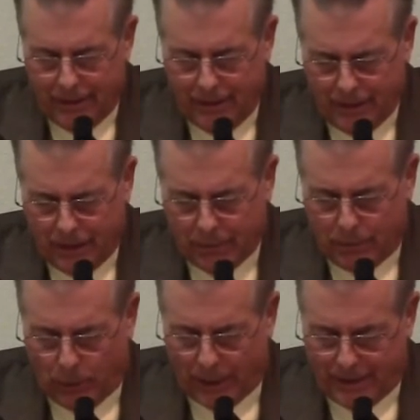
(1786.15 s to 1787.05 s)
Another
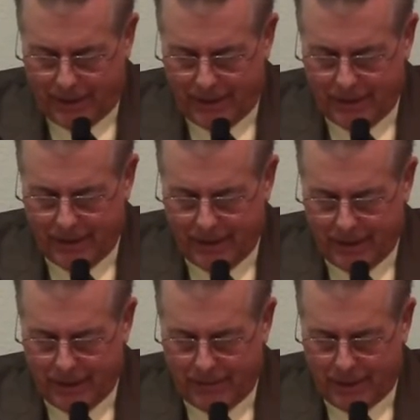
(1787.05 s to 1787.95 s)
point
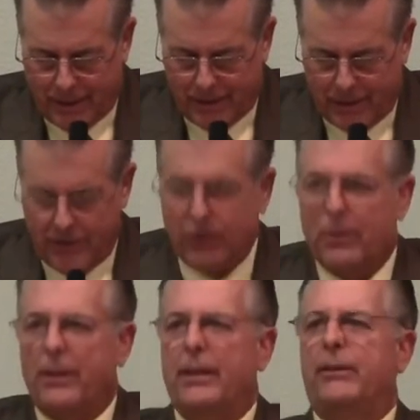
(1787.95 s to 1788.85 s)
about how to deal
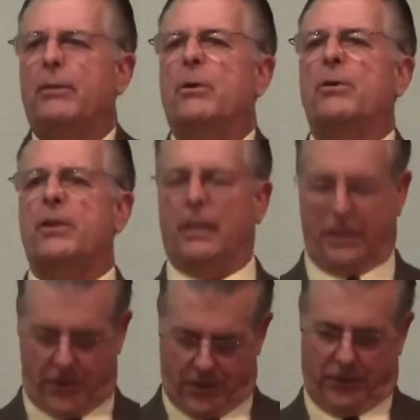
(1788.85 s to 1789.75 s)
with these emotional
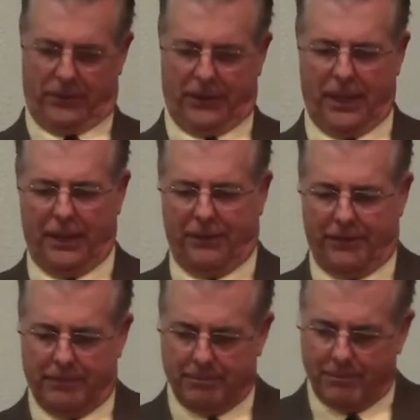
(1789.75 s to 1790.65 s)
issues of
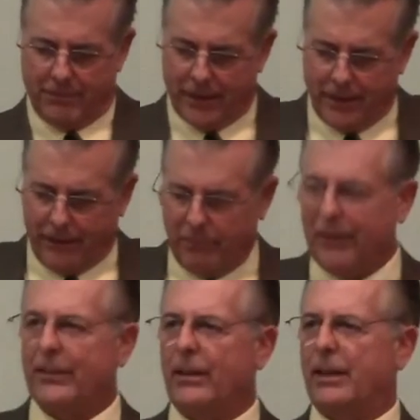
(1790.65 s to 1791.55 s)
life. This may
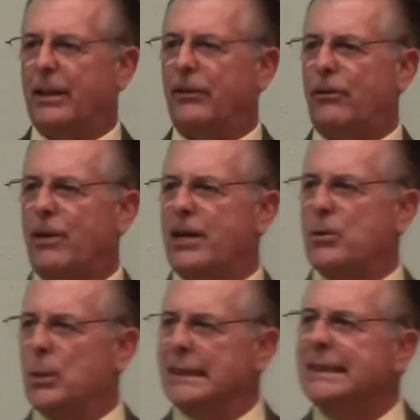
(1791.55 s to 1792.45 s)
sound like a strange
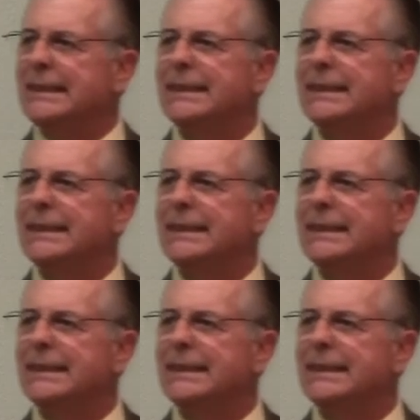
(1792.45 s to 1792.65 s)
one.